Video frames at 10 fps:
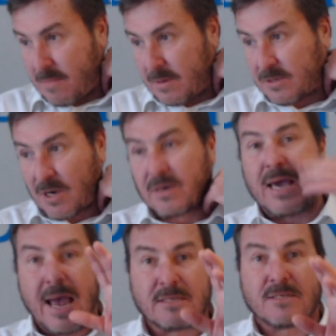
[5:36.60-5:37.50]
So
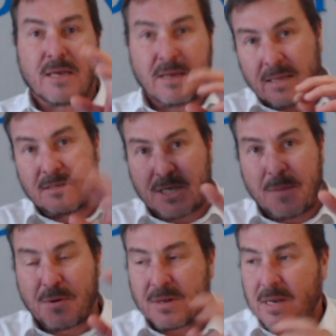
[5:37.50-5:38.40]
cancer and
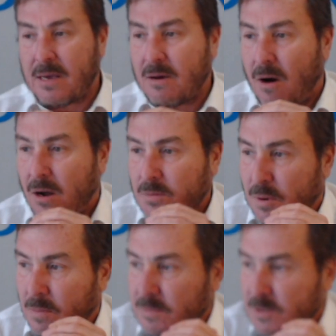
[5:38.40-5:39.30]
separately heart
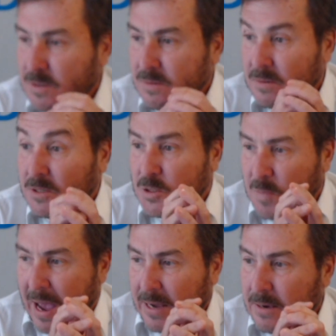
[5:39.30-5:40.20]
problems
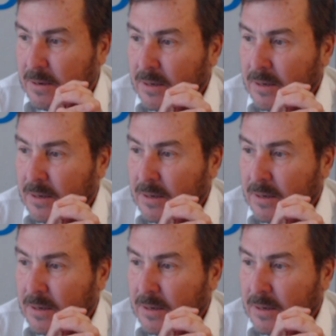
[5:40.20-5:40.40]
spike.